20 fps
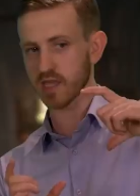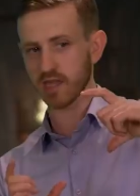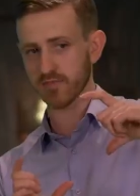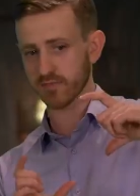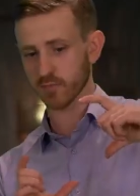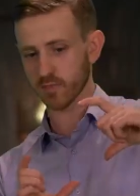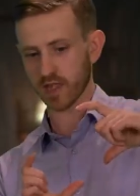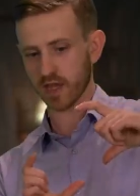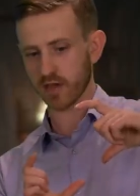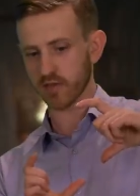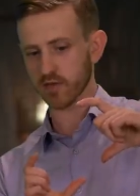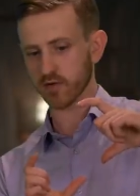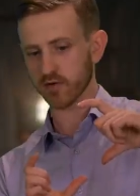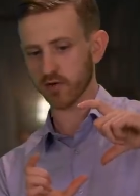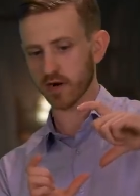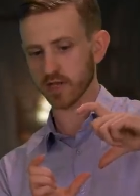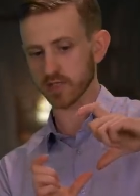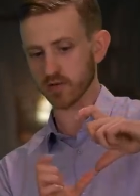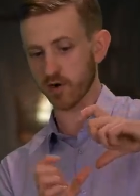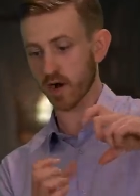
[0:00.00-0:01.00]
even without you
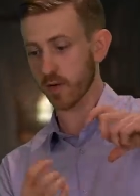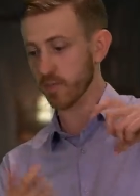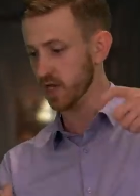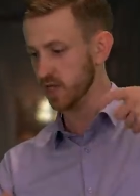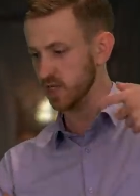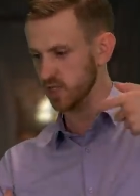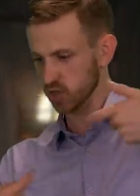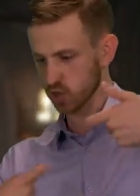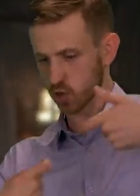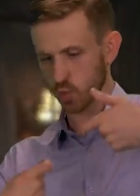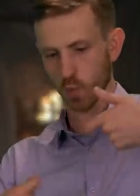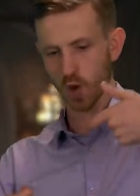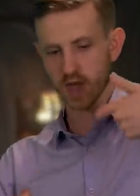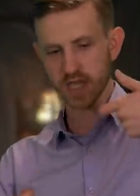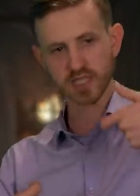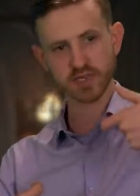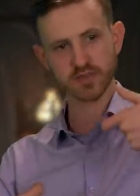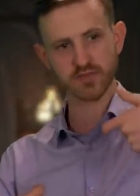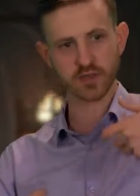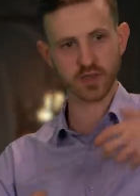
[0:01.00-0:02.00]
guys grabbing it, just the
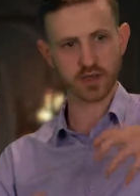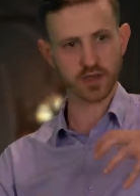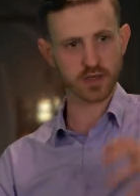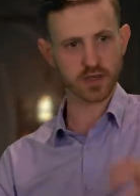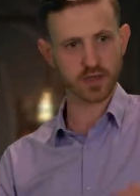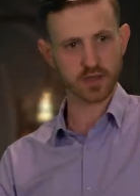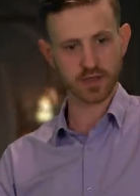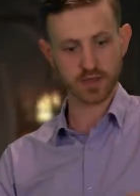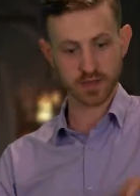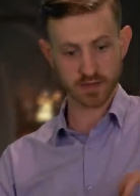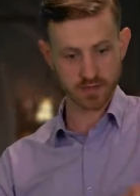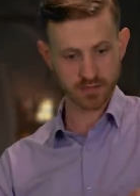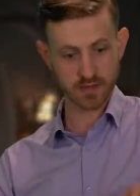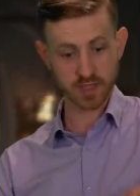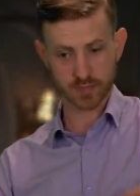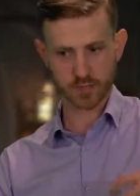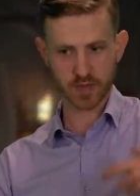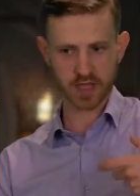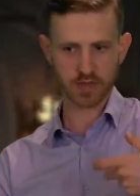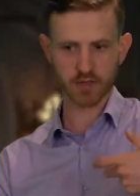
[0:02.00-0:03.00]
weight of
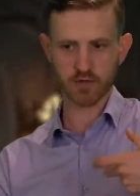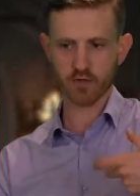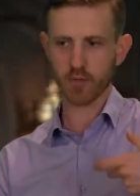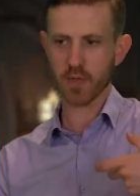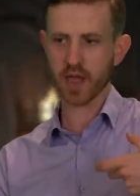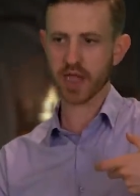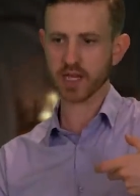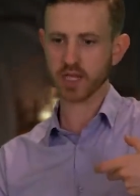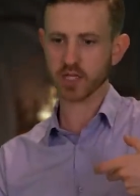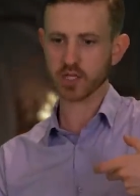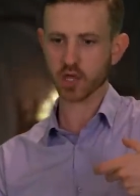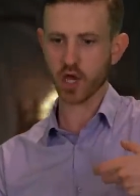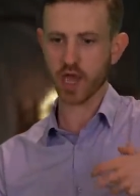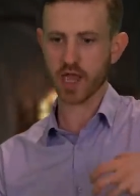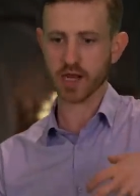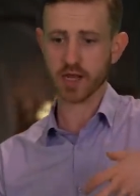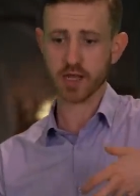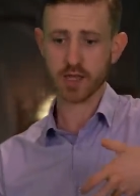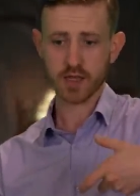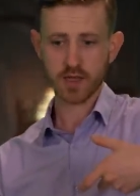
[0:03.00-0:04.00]
this being the remaining
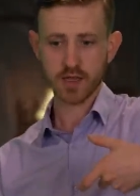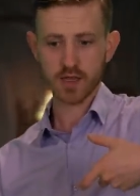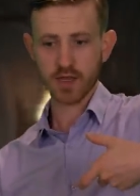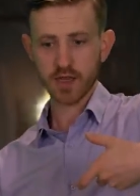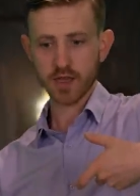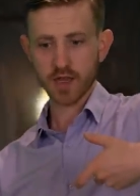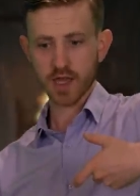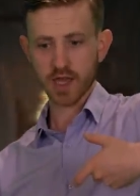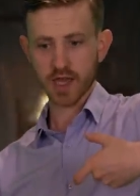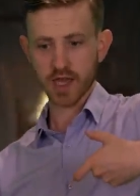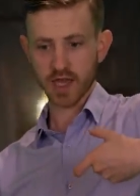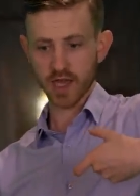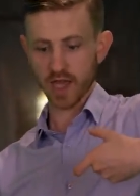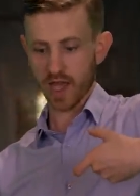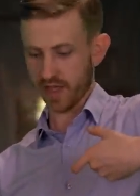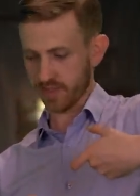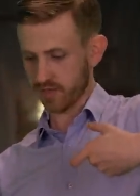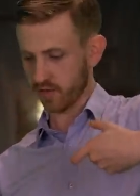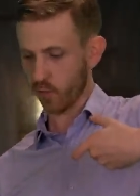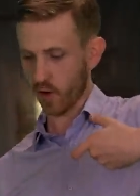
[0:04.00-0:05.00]
chain, and